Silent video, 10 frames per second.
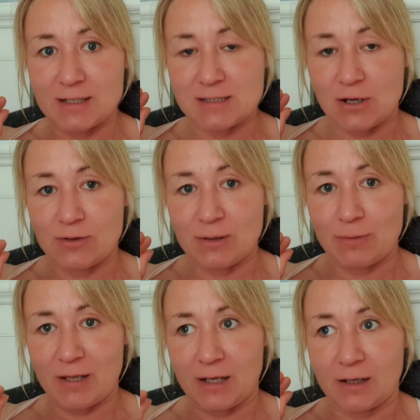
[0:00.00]
It's only
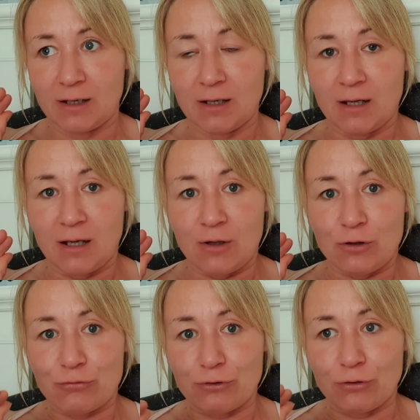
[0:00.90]
been
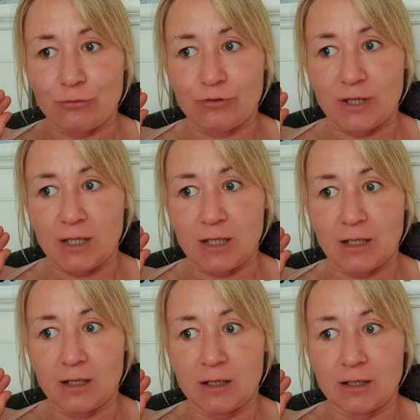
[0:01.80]
through the